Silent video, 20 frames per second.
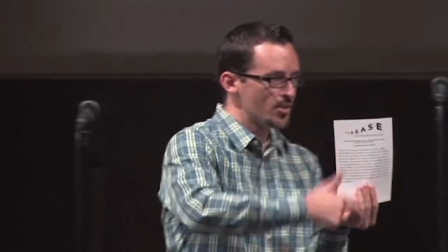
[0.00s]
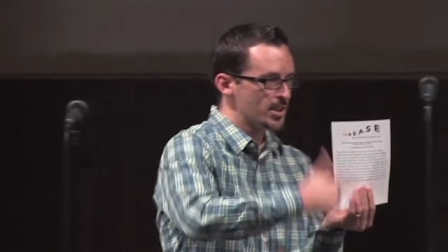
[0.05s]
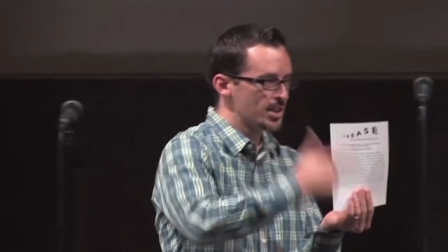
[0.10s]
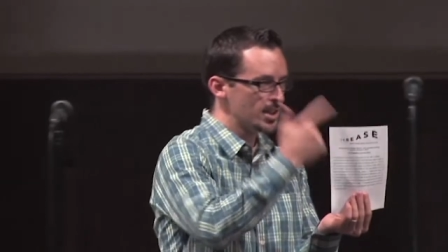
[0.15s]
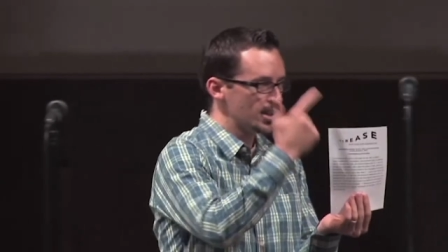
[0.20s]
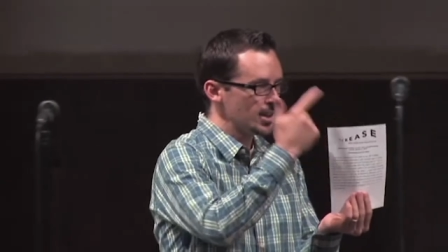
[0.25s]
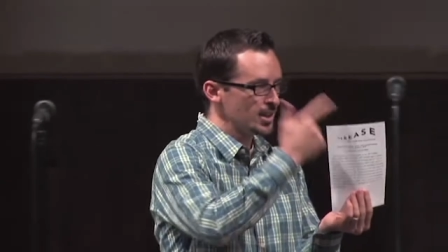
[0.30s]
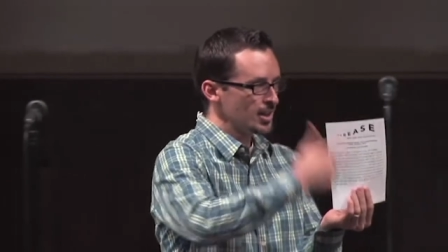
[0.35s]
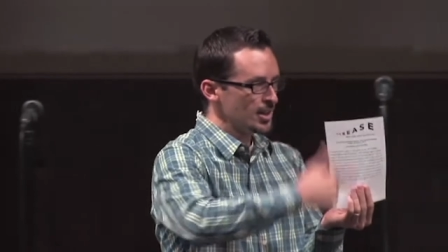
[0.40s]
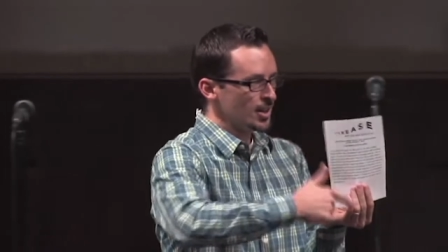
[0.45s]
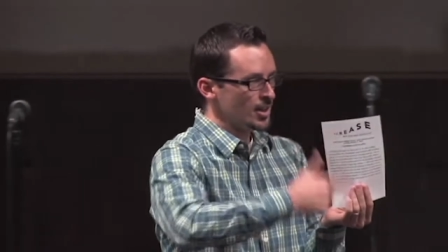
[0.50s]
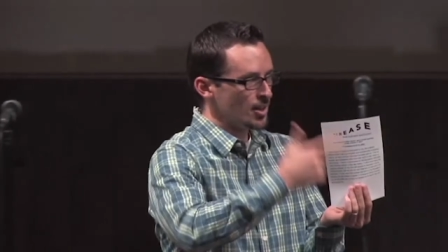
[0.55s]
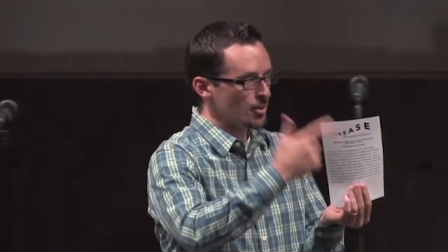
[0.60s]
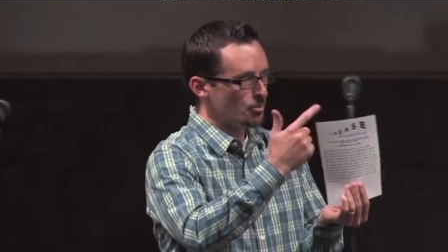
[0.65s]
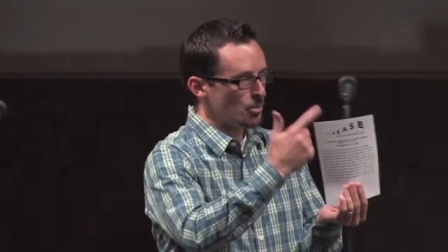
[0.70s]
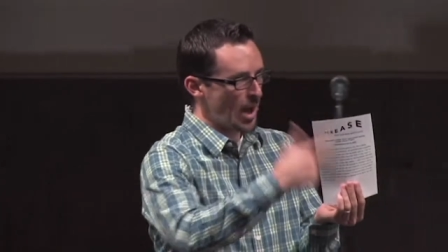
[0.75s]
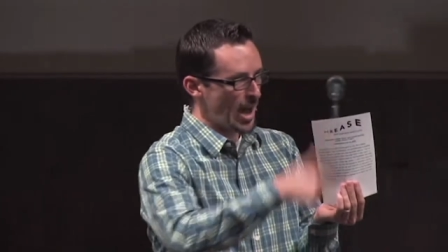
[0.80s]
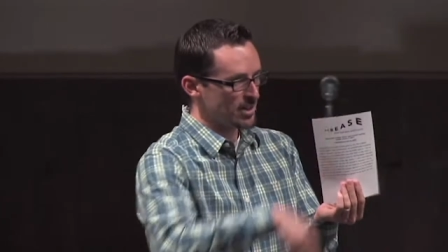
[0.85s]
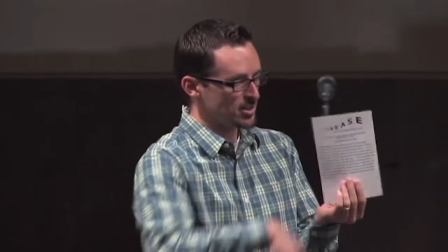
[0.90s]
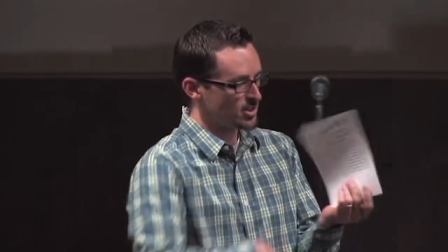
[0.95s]
the
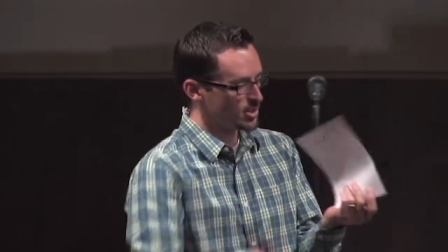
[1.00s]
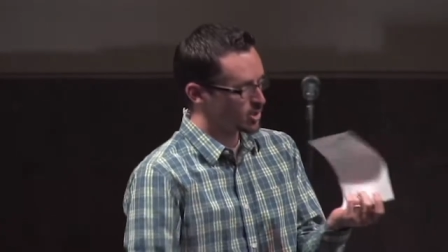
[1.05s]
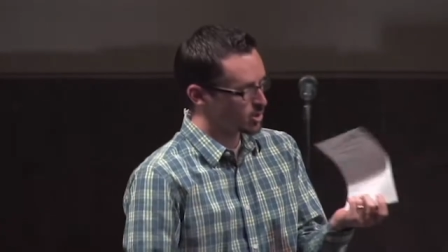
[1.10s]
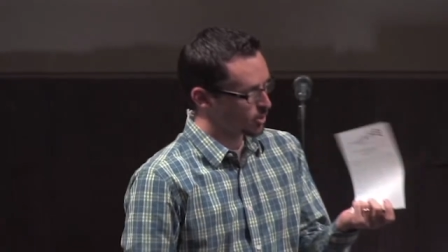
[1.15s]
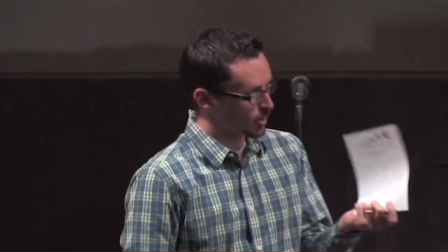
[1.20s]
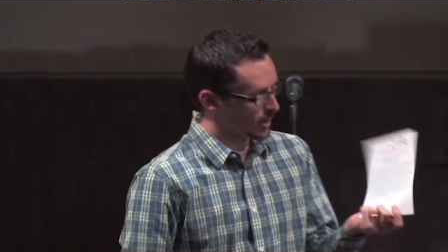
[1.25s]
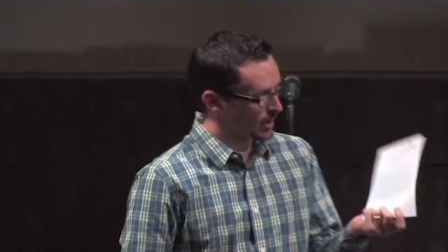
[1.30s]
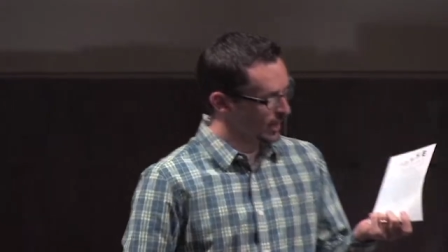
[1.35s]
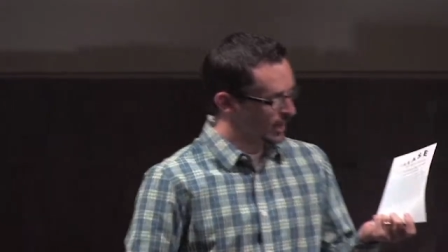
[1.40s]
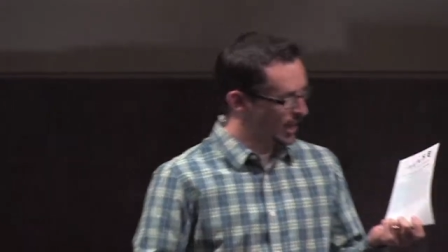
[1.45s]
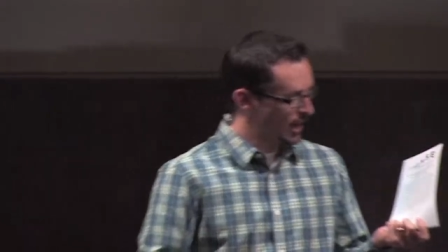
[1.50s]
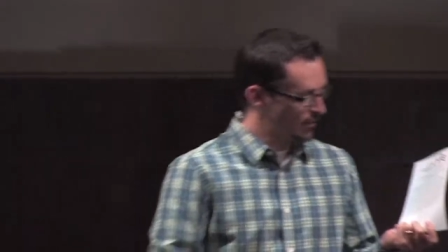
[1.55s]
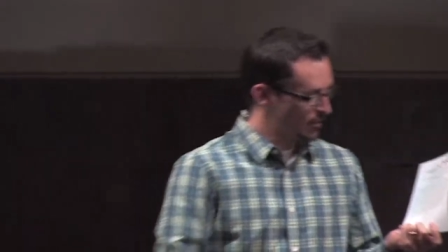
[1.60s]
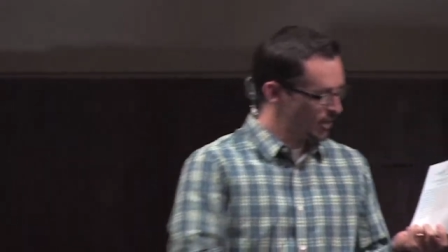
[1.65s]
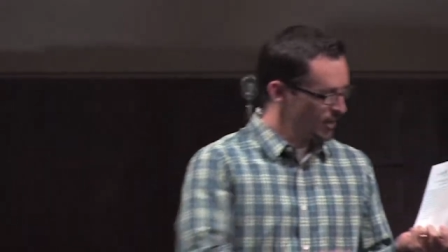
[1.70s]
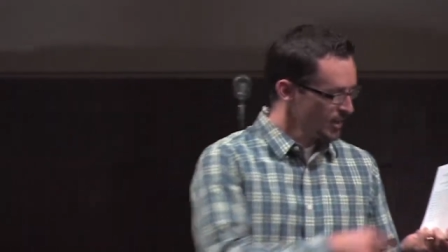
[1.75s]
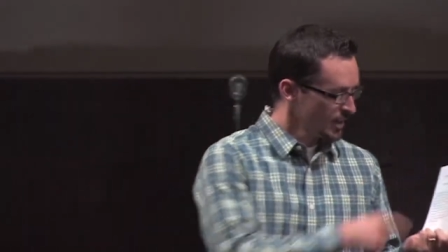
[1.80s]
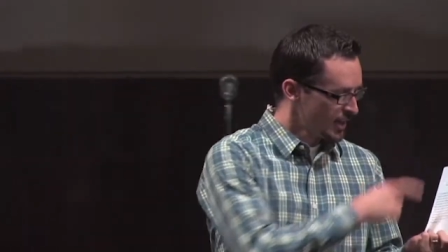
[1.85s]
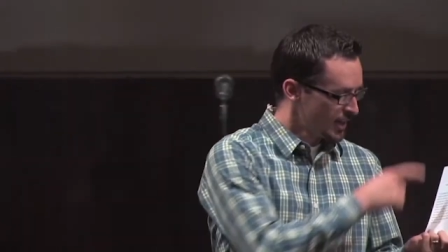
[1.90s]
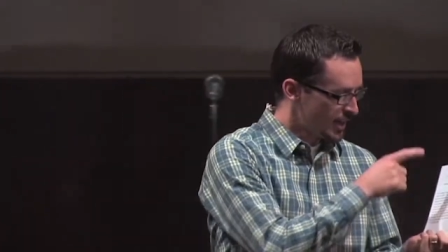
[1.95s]
passages we're going to cover.